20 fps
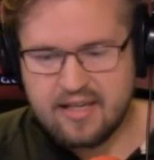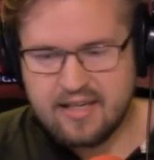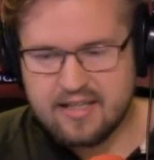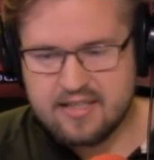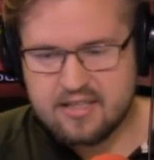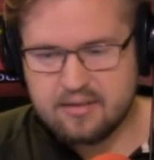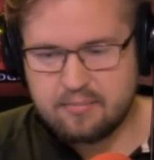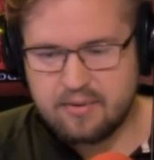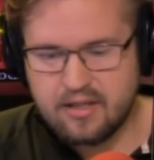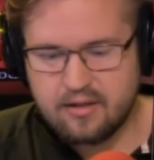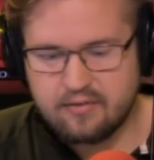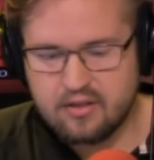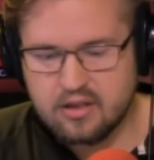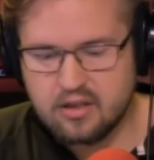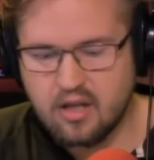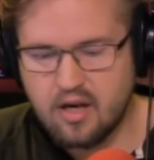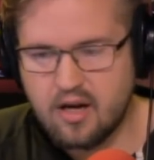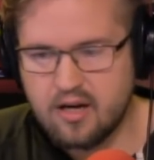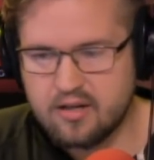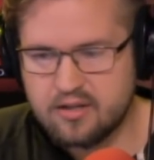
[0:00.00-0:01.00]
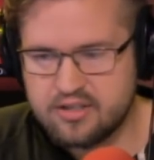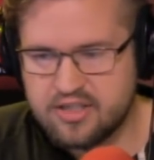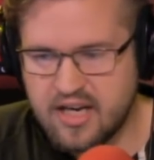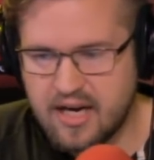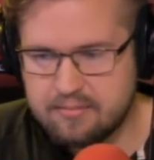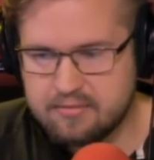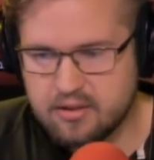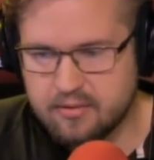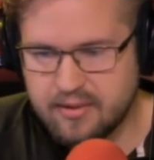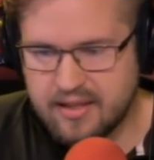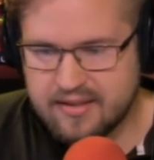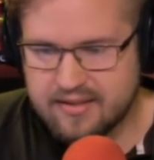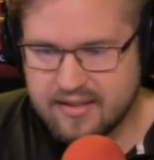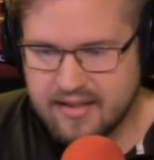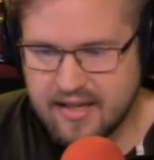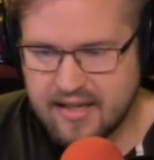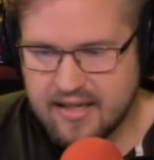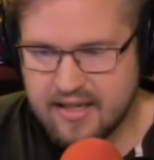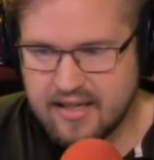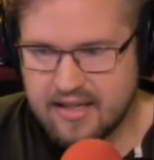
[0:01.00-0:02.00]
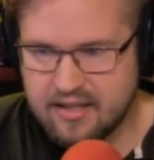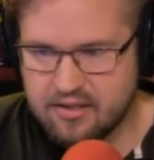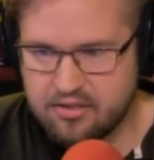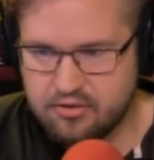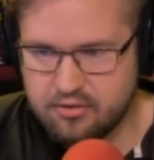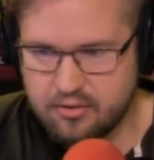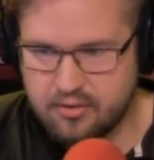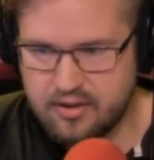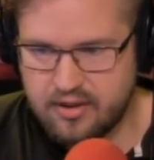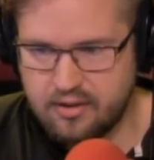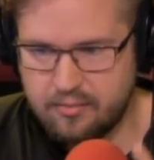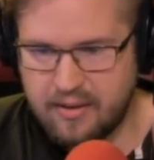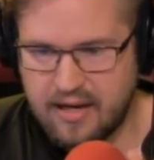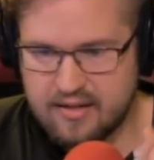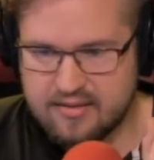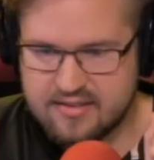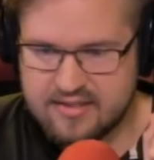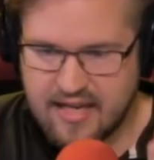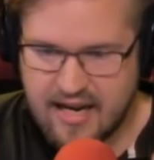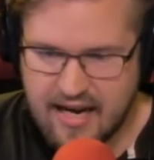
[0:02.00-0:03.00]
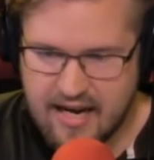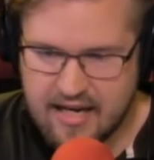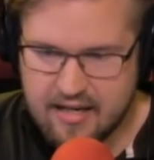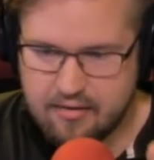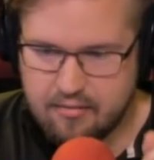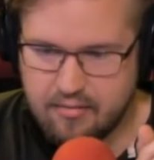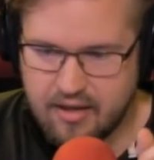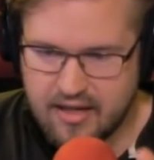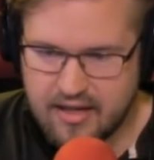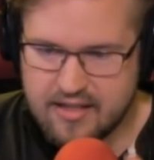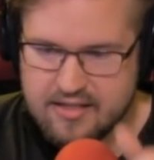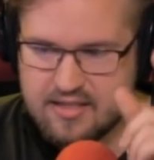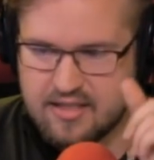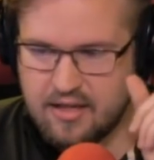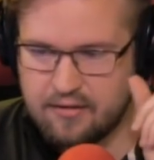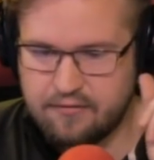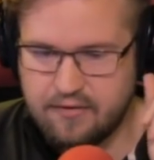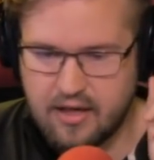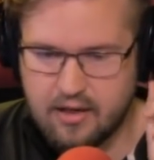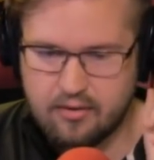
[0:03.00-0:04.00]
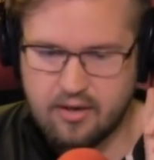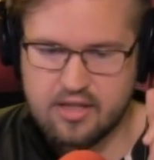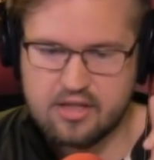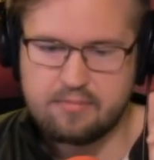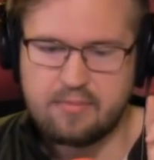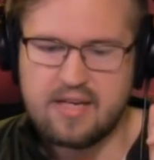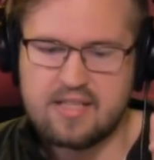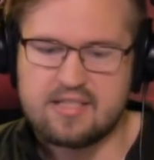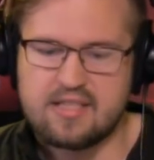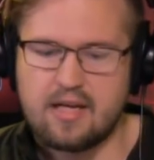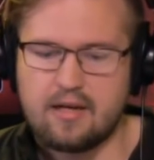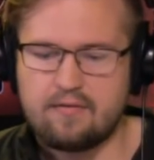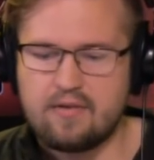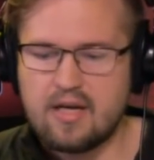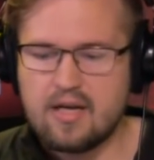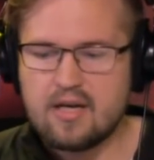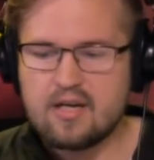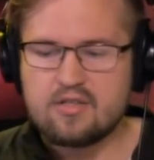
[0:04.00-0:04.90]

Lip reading: It is a bit of a longer chapter, but I think I can get through it in about 10 minutes if I rush myself.